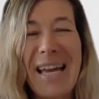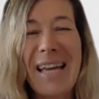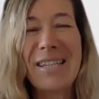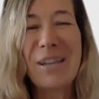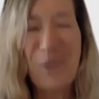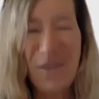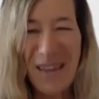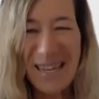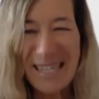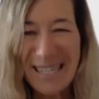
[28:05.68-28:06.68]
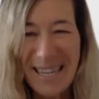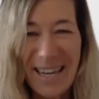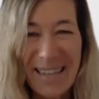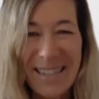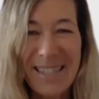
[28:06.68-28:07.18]
So with that
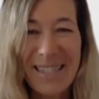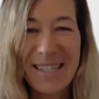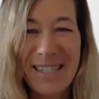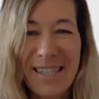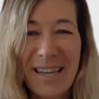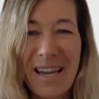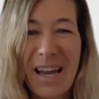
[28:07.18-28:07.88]
sense,